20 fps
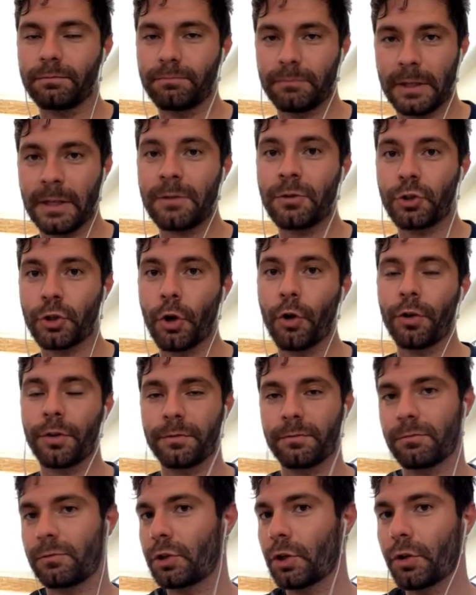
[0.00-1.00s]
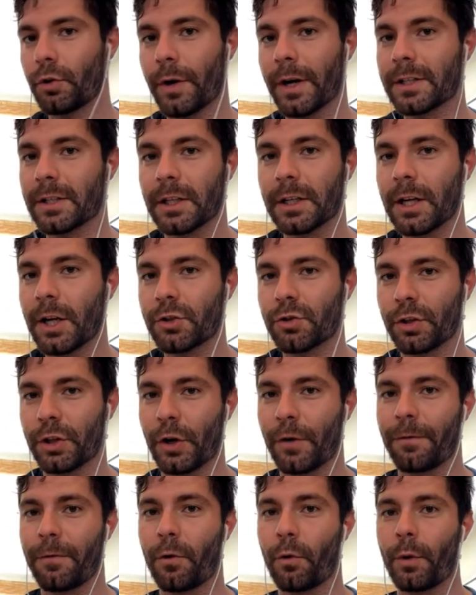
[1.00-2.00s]
can show the rest of the country
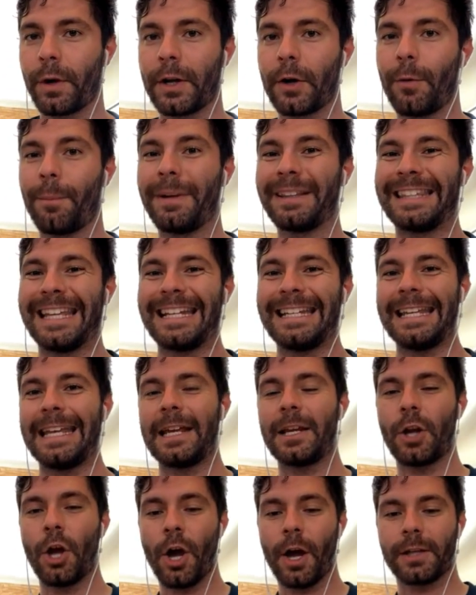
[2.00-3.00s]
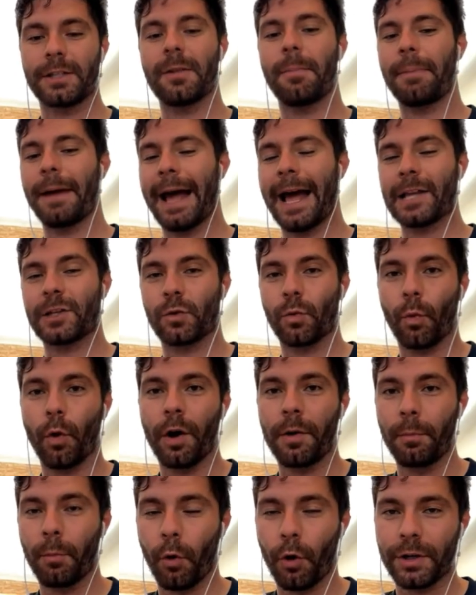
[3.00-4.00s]
they're for real. But they need to pass
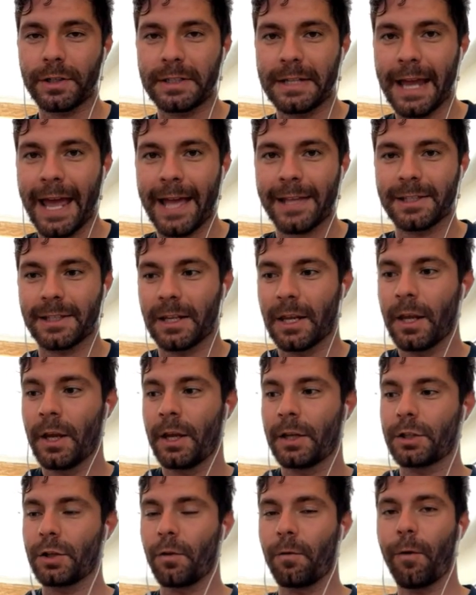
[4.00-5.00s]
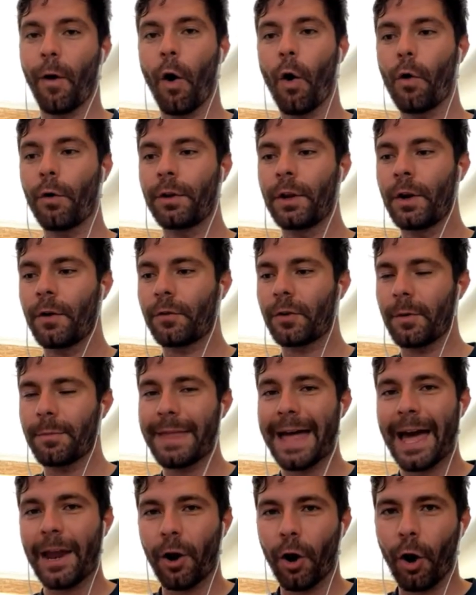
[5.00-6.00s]
one more test to vault from
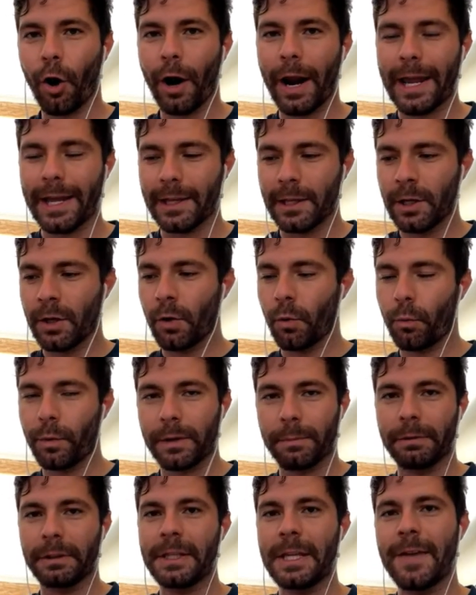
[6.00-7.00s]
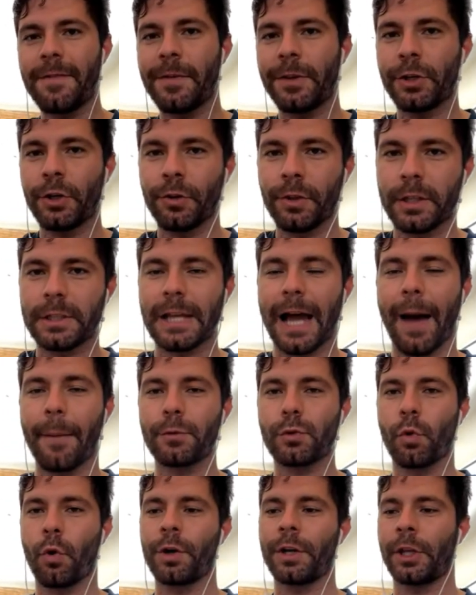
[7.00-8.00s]
that. All right, we believe in you in the
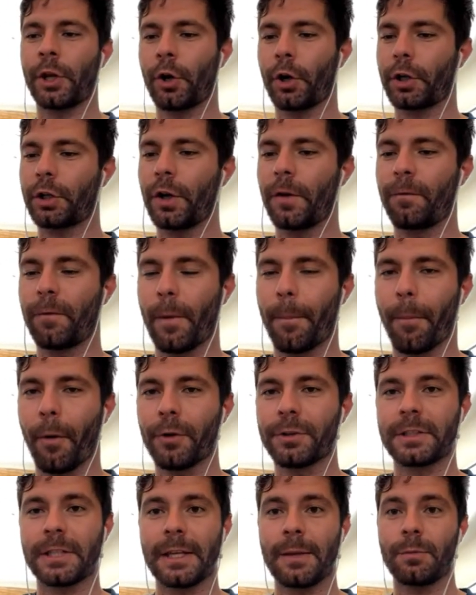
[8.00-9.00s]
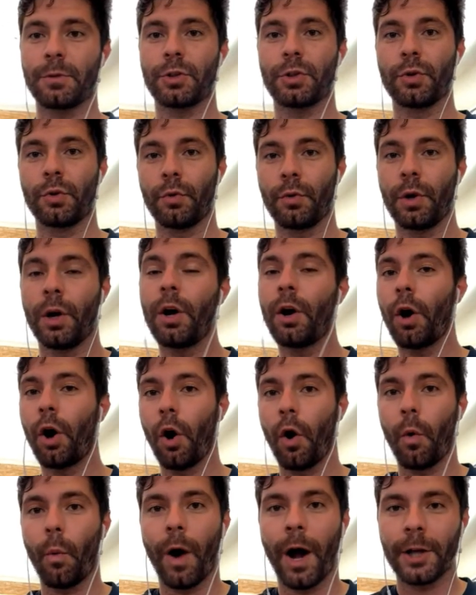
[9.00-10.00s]
top 20. You're a good football team too.
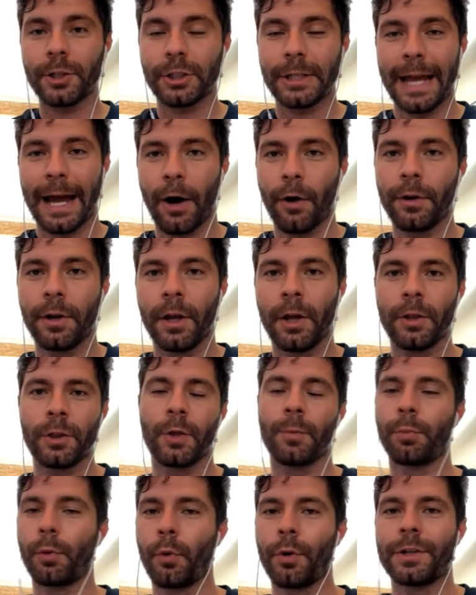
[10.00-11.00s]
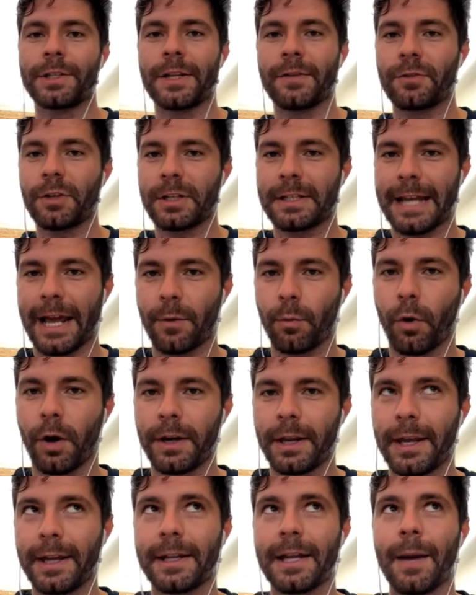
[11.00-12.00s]
Oh, watch out. The Bruins have just had
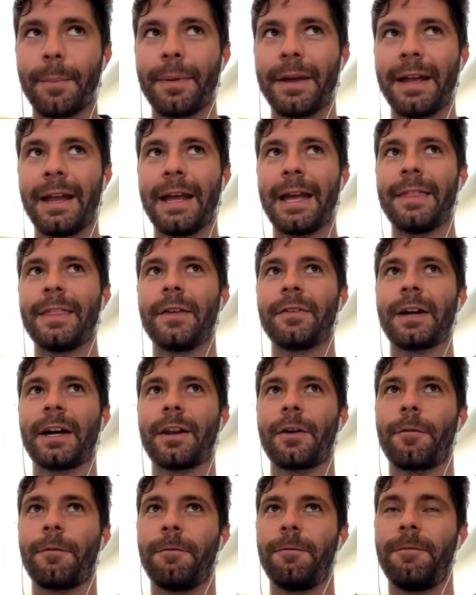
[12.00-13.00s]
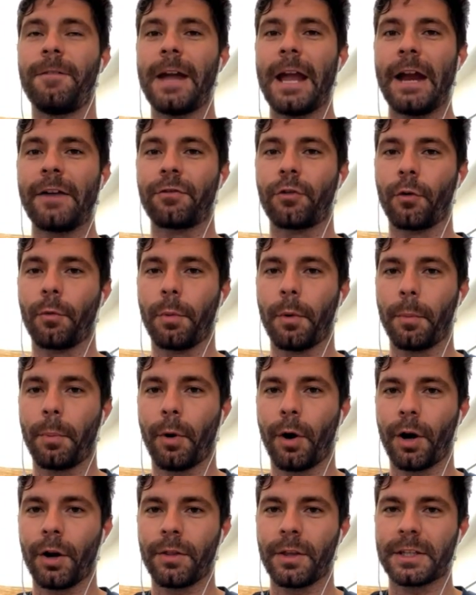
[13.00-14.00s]
one hiccup, and they've got a favorable
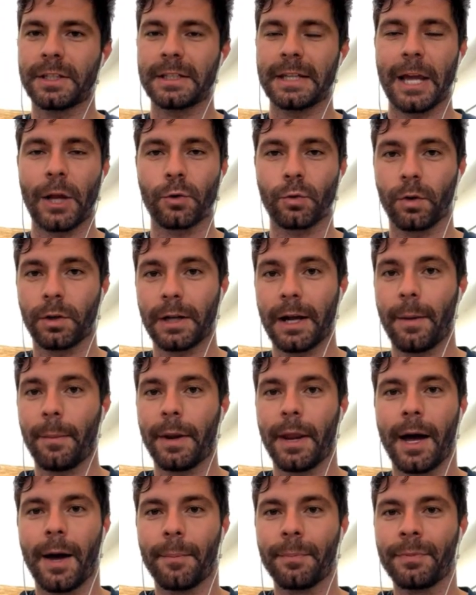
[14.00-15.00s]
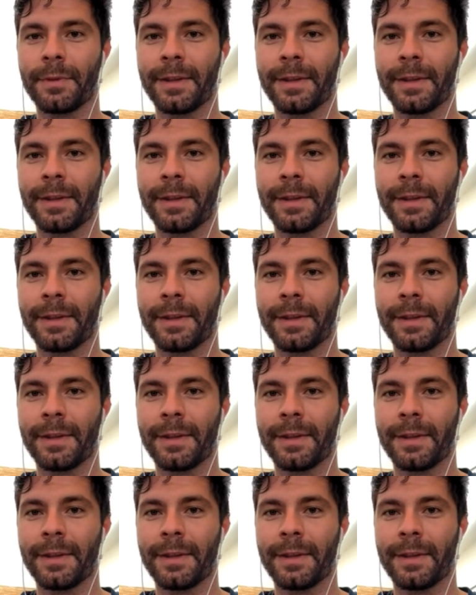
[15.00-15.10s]
part of the schedule coming up.